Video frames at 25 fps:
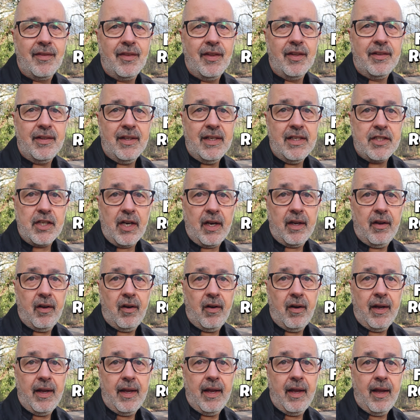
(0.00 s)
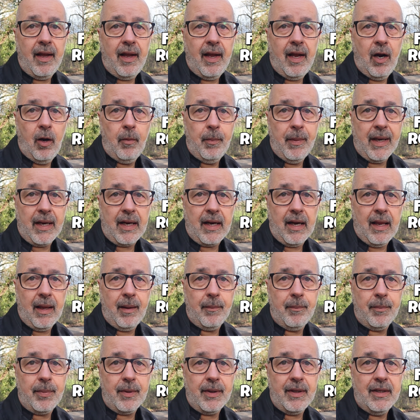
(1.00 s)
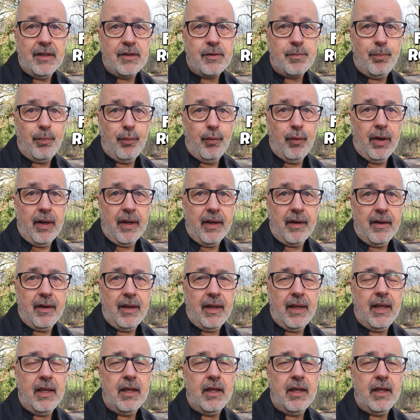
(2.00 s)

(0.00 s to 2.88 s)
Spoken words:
The DJI helmet clamp is brilliant.